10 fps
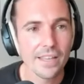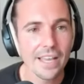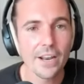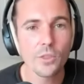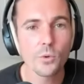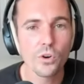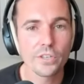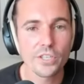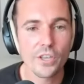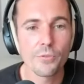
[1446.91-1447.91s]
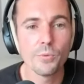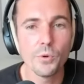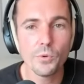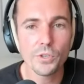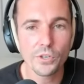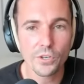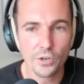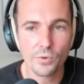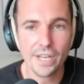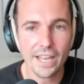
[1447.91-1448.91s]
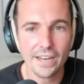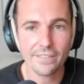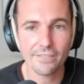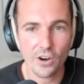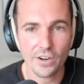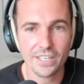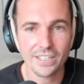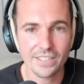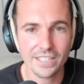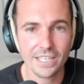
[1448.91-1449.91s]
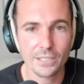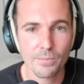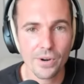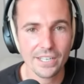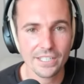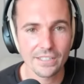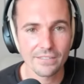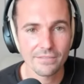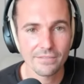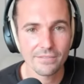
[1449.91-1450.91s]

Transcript: In other words, through your creative artistic expression